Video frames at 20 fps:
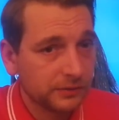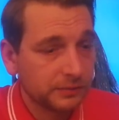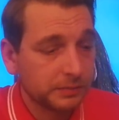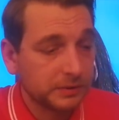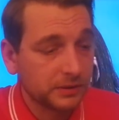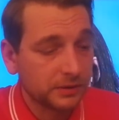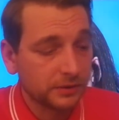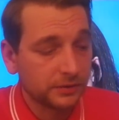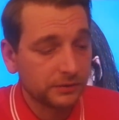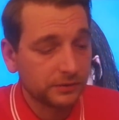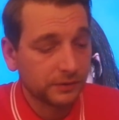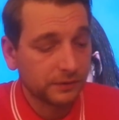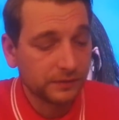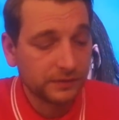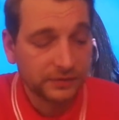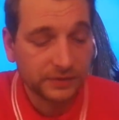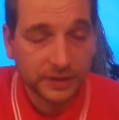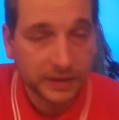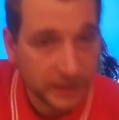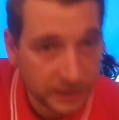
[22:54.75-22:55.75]
Because
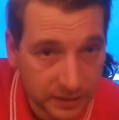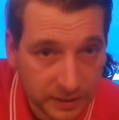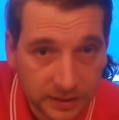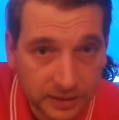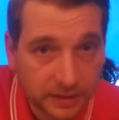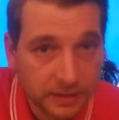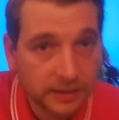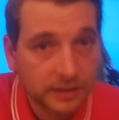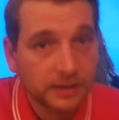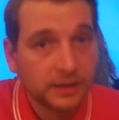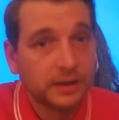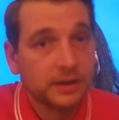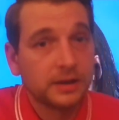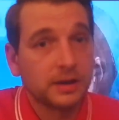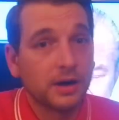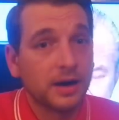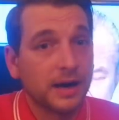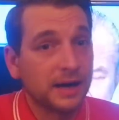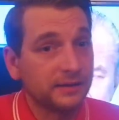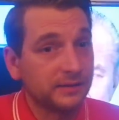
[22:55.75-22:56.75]
obviously
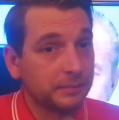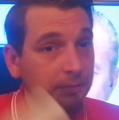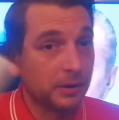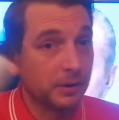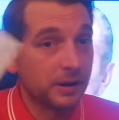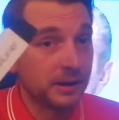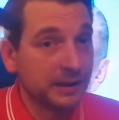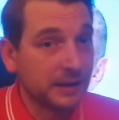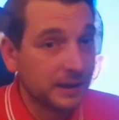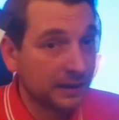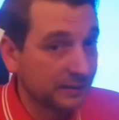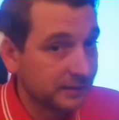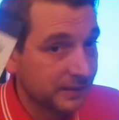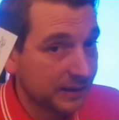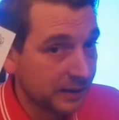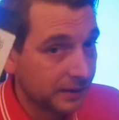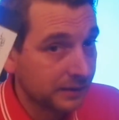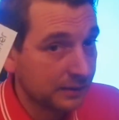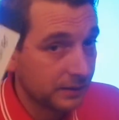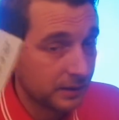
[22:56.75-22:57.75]
I had to buy the
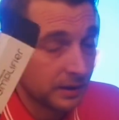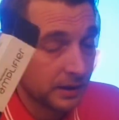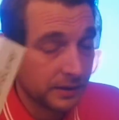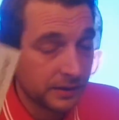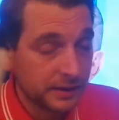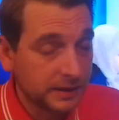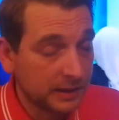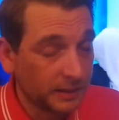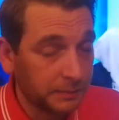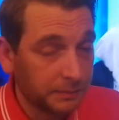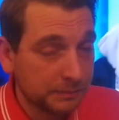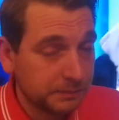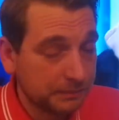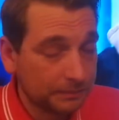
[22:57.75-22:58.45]
antenna, I